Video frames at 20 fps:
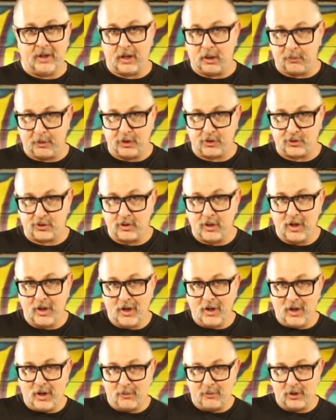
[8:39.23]
And I'm going
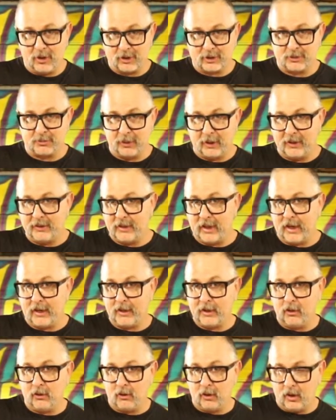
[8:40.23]
to explain that
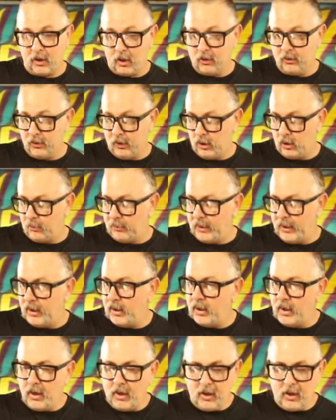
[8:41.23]
here a little bit.